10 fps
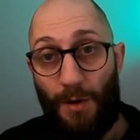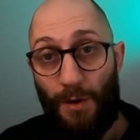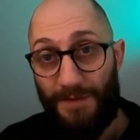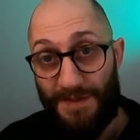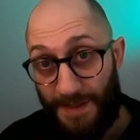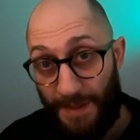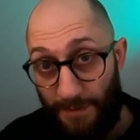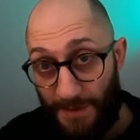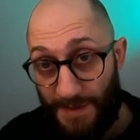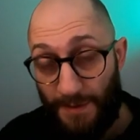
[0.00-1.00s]
of a
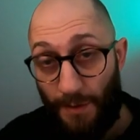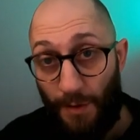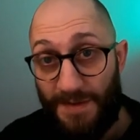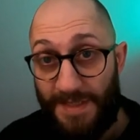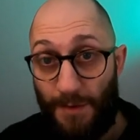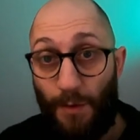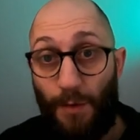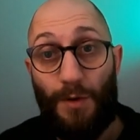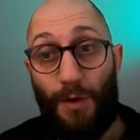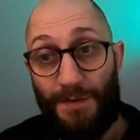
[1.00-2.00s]
series on the
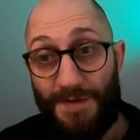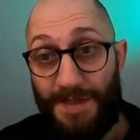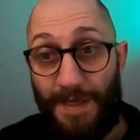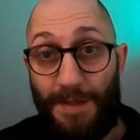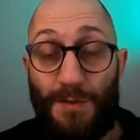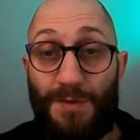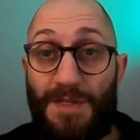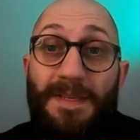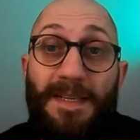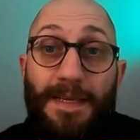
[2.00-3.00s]
old content or
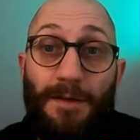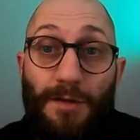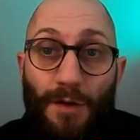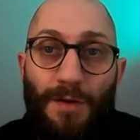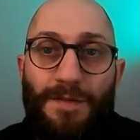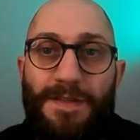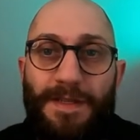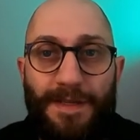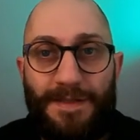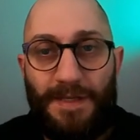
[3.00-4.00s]
the beginner
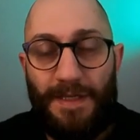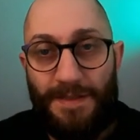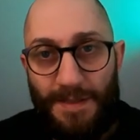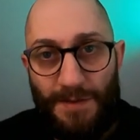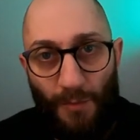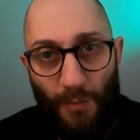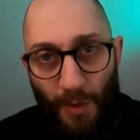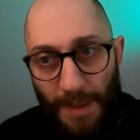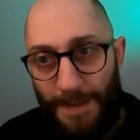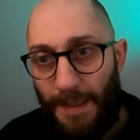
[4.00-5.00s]
content in Season
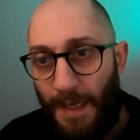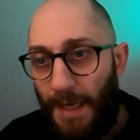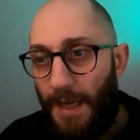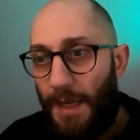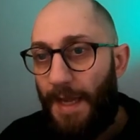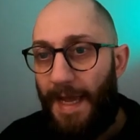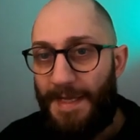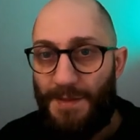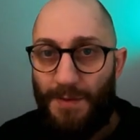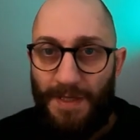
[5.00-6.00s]
1.
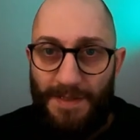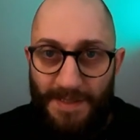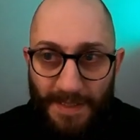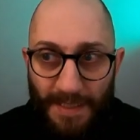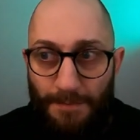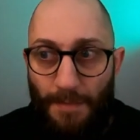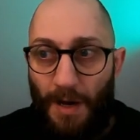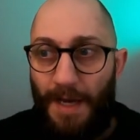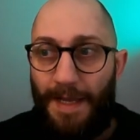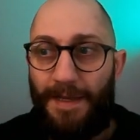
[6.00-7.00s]
As you can see,
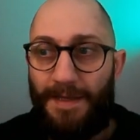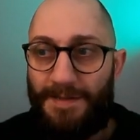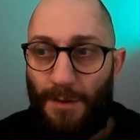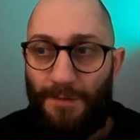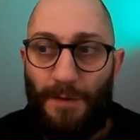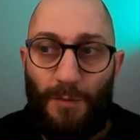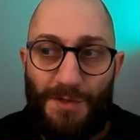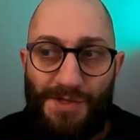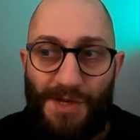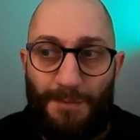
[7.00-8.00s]
my server will
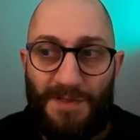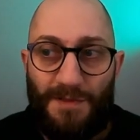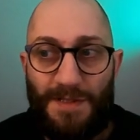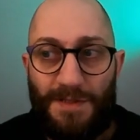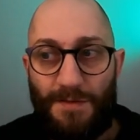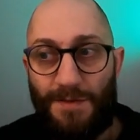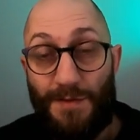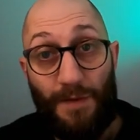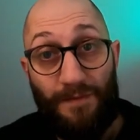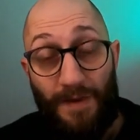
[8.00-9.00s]
jump to Season
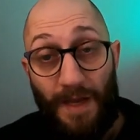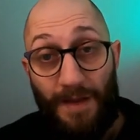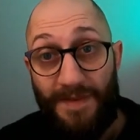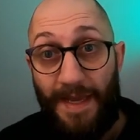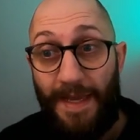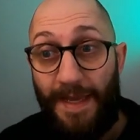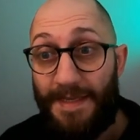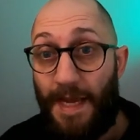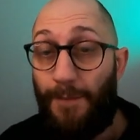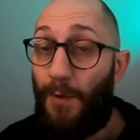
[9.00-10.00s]
2 in 5
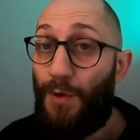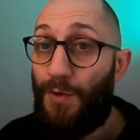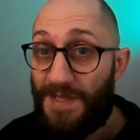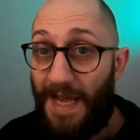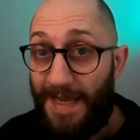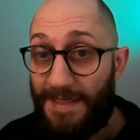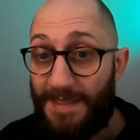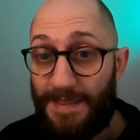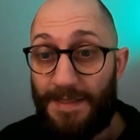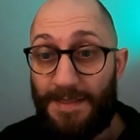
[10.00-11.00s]
days. I will lose
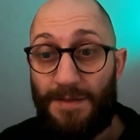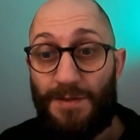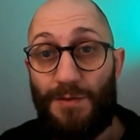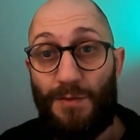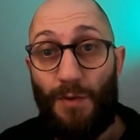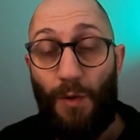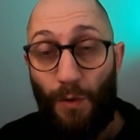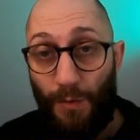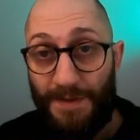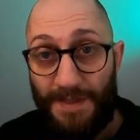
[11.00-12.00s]
access to
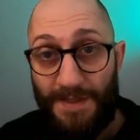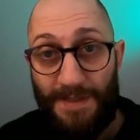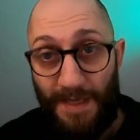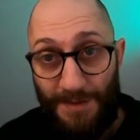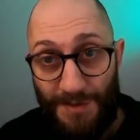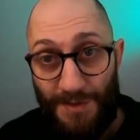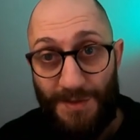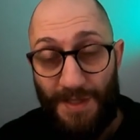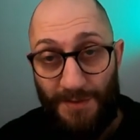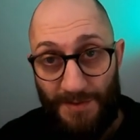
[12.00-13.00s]
all these
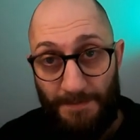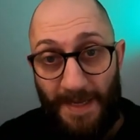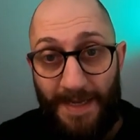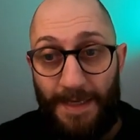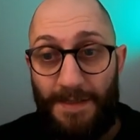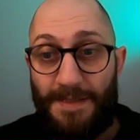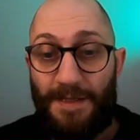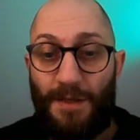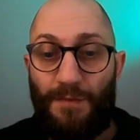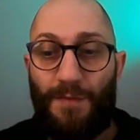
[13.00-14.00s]
dungeons and domains,
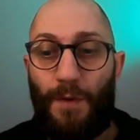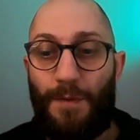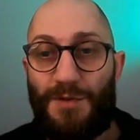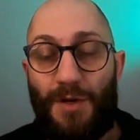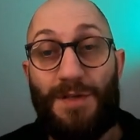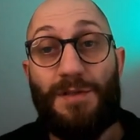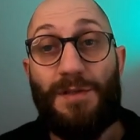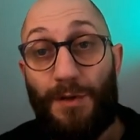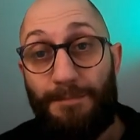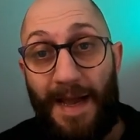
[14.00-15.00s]
and therefore I'm trying to
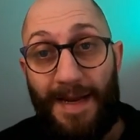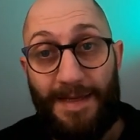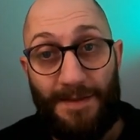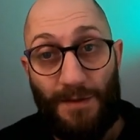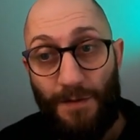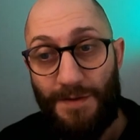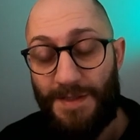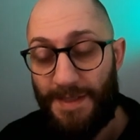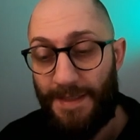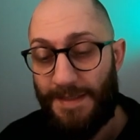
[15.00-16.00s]
look back at the
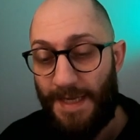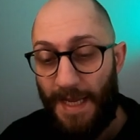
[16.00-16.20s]
content